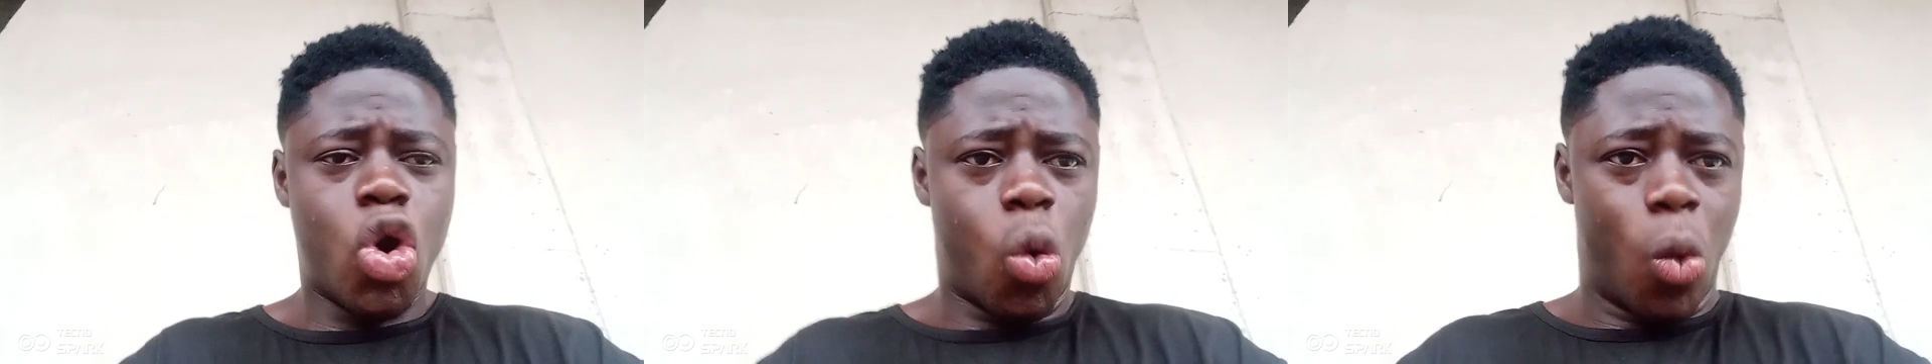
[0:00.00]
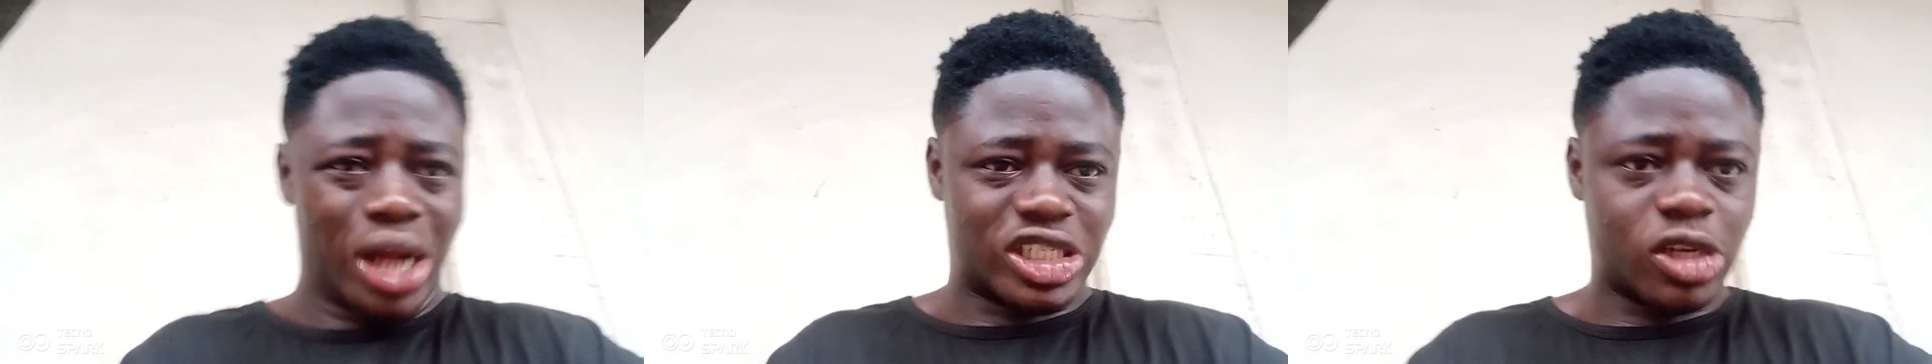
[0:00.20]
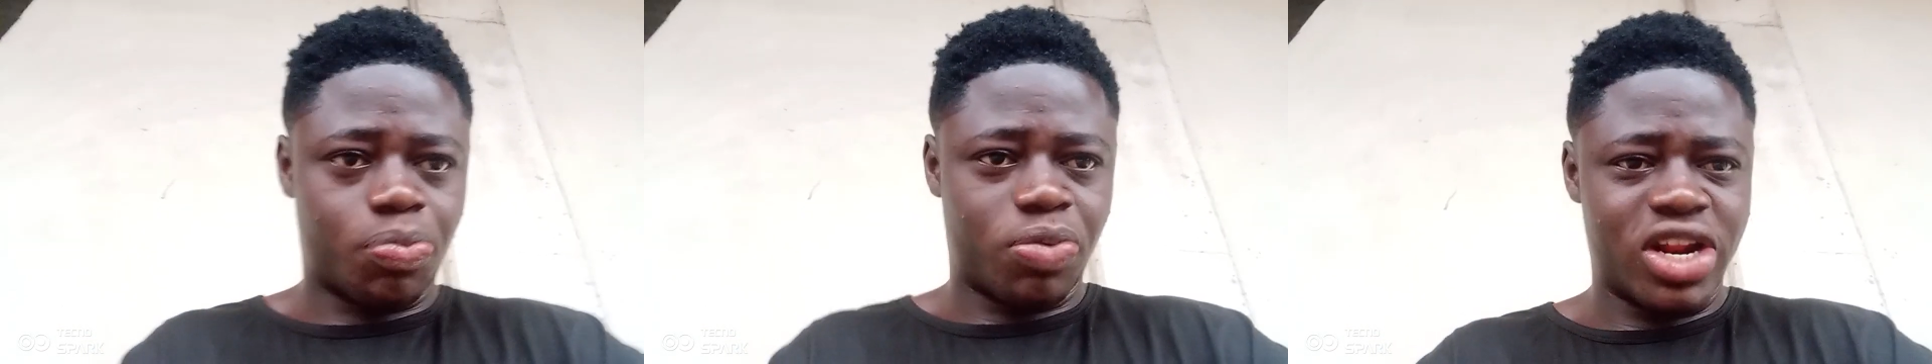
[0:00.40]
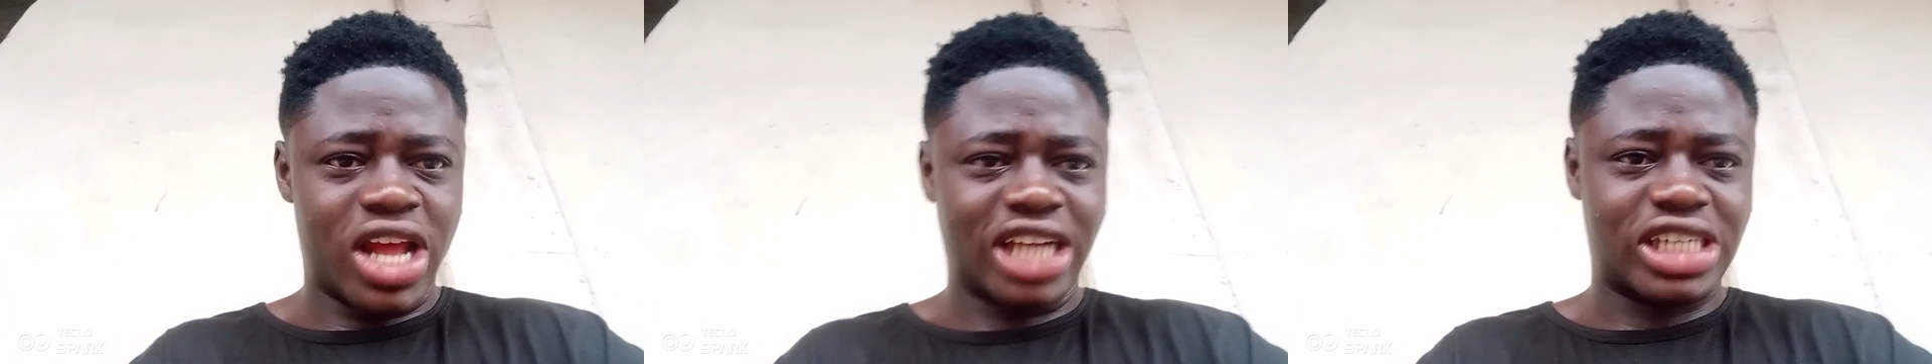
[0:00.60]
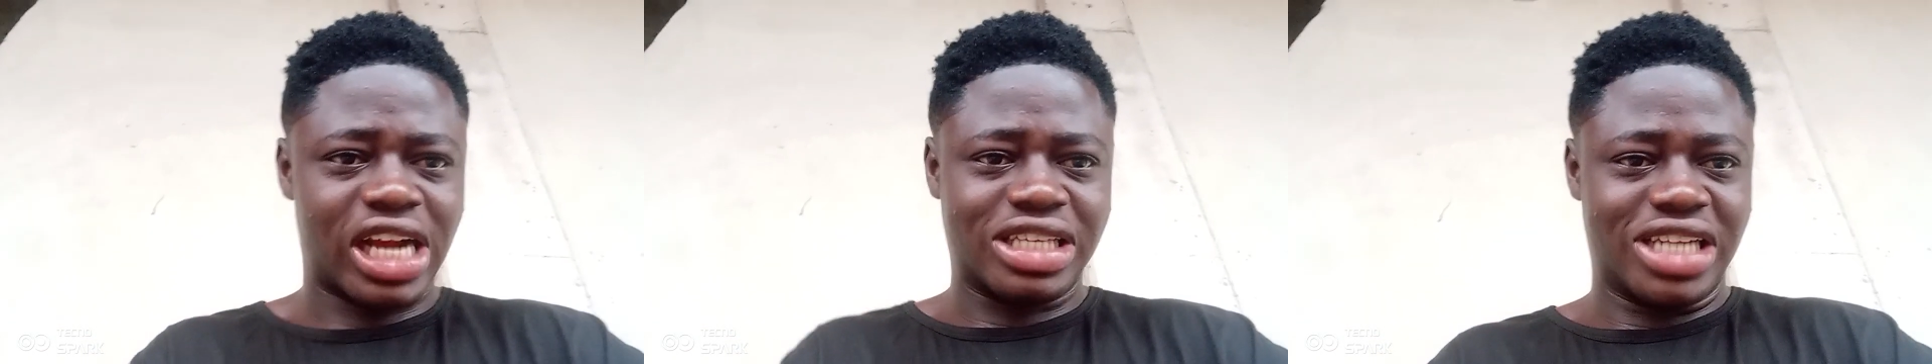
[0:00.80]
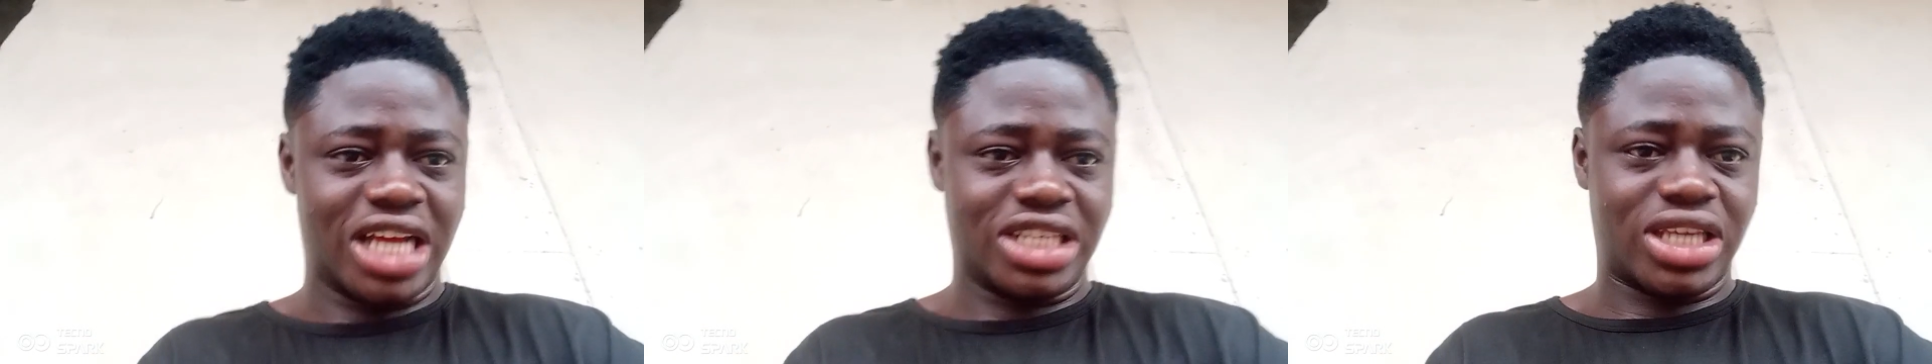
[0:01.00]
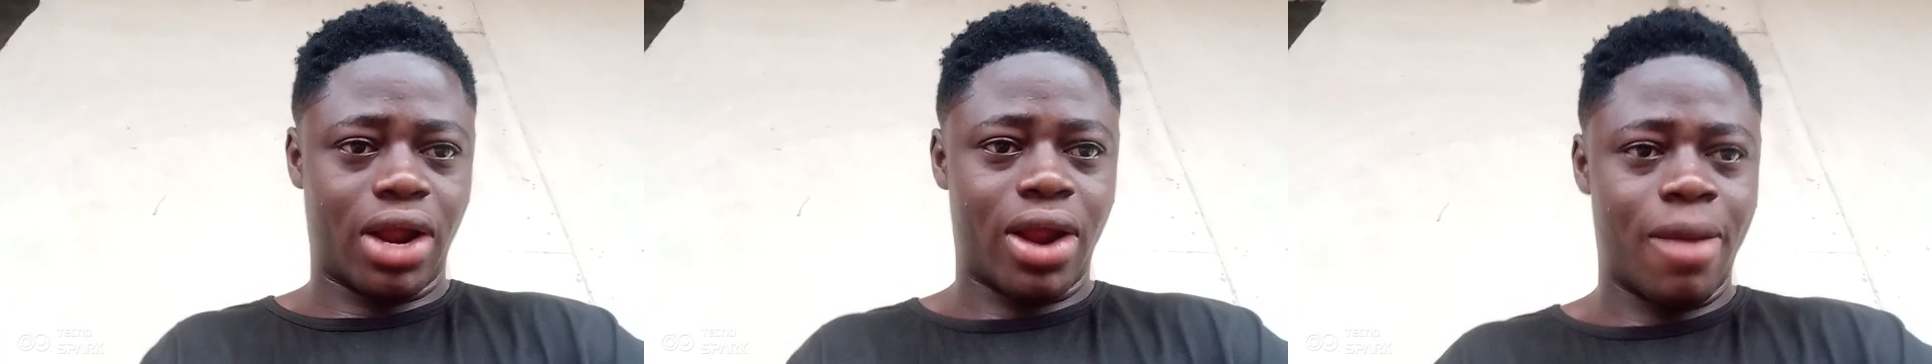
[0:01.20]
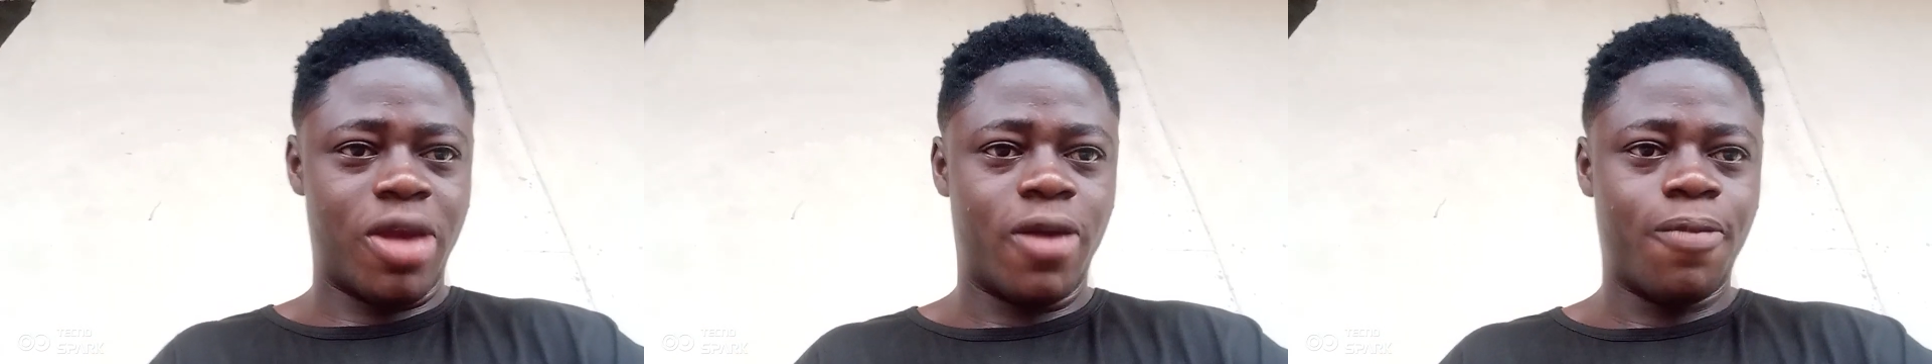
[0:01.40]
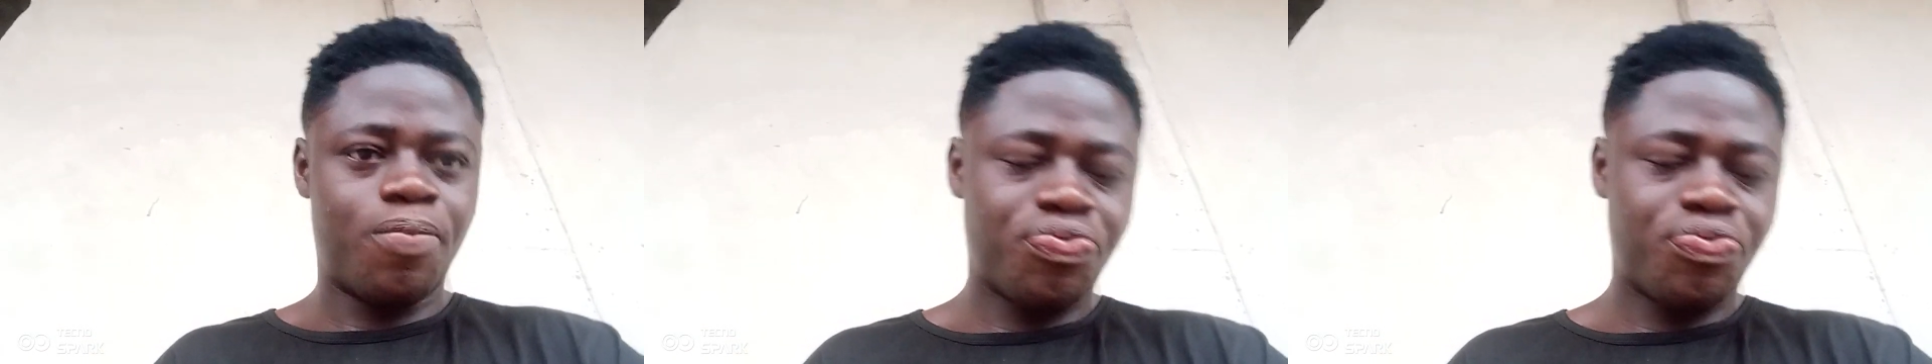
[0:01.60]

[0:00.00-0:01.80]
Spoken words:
watch a penny adjust and I say hemi.